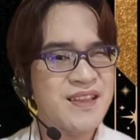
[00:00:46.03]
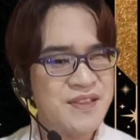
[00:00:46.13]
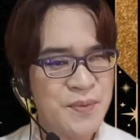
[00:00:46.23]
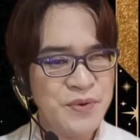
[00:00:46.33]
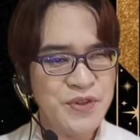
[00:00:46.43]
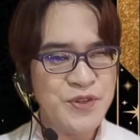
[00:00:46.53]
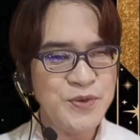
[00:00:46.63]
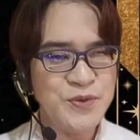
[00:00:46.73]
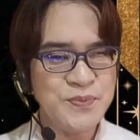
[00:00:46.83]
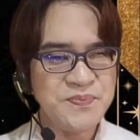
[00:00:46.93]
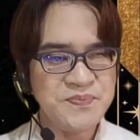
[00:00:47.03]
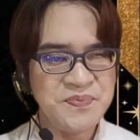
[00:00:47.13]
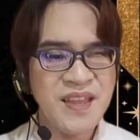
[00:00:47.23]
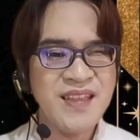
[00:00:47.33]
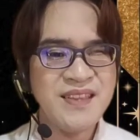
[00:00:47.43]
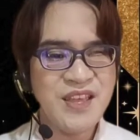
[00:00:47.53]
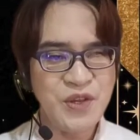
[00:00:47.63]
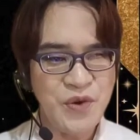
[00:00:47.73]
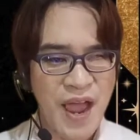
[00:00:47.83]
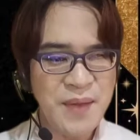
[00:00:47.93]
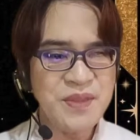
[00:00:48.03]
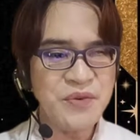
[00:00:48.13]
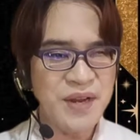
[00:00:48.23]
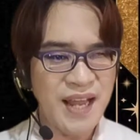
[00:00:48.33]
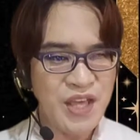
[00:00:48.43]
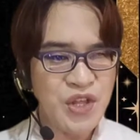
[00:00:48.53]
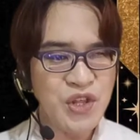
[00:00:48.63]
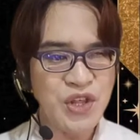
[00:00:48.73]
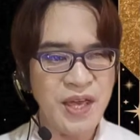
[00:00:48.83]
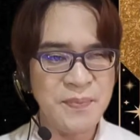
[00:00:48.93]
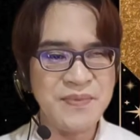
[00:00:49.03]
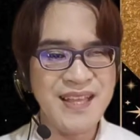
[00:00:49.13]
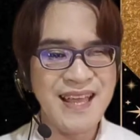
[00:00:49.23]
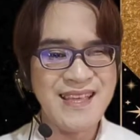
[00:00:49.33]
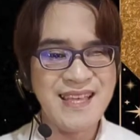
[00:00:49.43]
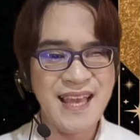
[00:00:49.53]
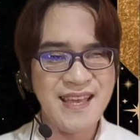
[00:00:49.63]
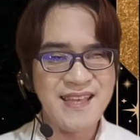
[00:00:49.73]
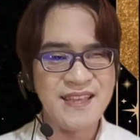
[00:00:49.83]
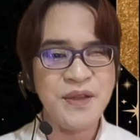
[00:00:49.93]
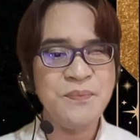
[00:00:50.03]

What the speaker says: Number 2, describe the relationship that exists